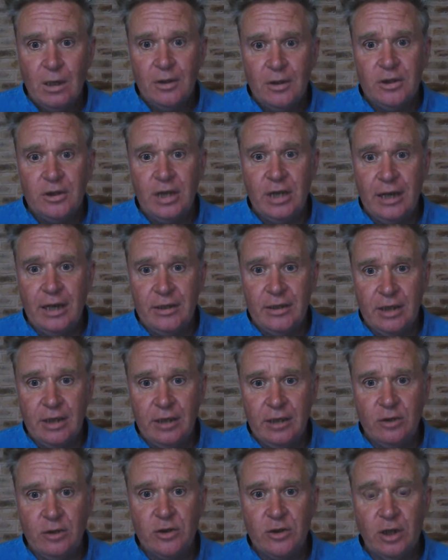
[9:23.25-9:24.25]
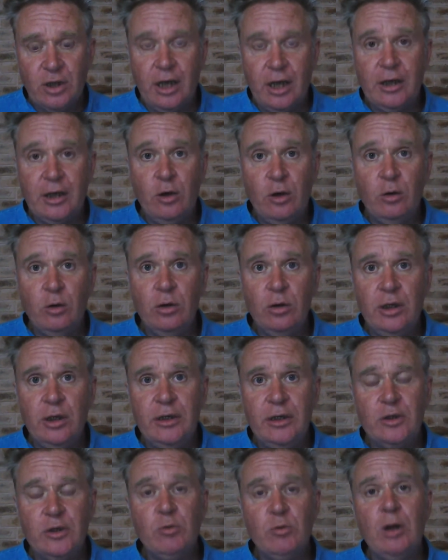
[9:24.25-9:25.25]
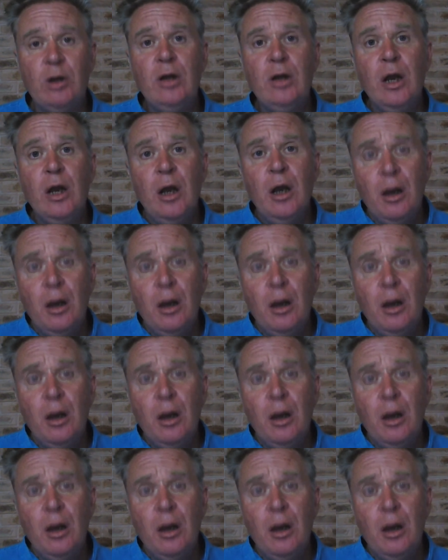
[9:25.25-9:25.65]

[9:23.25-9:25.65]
The change agents are like cult leaders. Well,